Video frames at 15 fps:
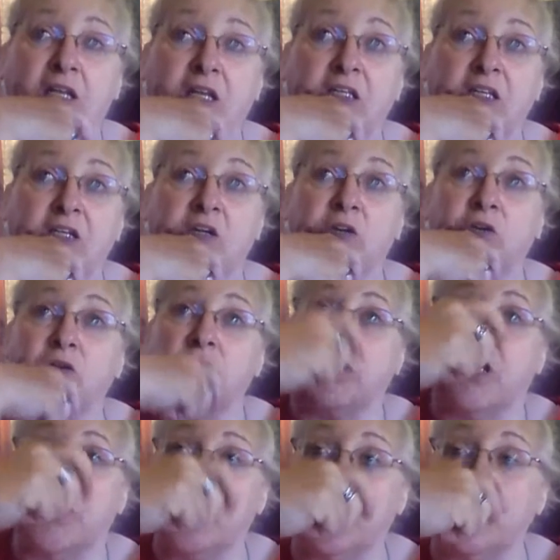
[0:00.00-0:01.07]
less here,
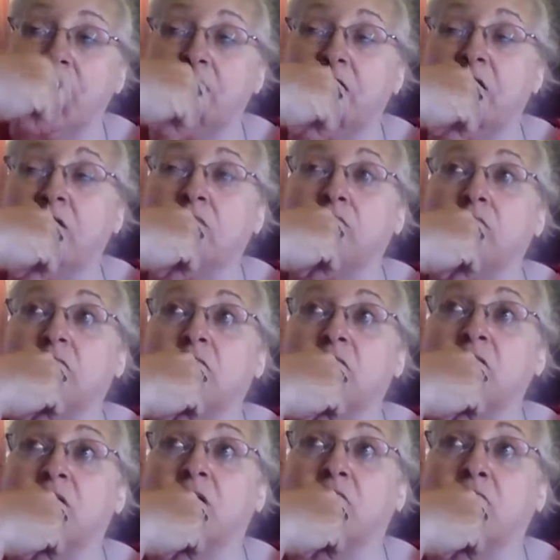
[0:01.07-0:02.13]
ten less there and
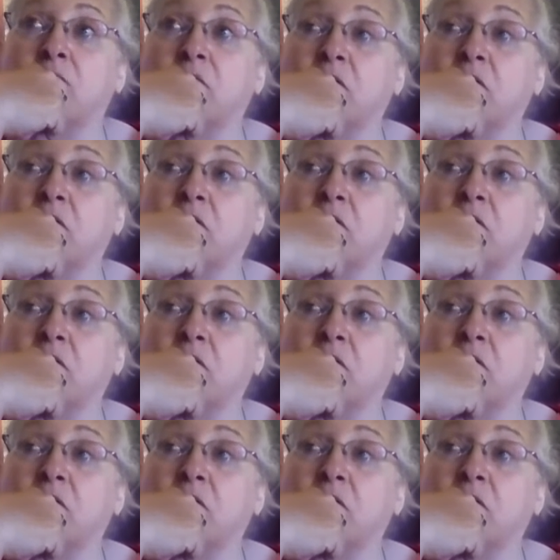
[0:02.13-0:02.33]
stuff,